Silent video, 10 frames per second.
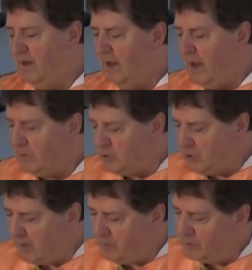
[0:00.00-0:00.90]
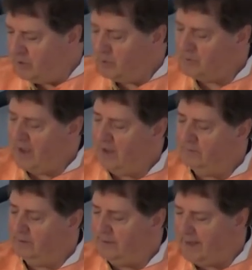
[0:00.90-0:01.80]
how the shepherd goes out
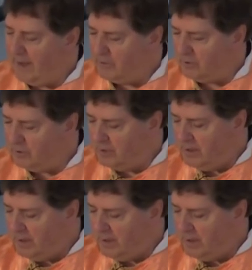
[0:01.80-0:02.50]
to gather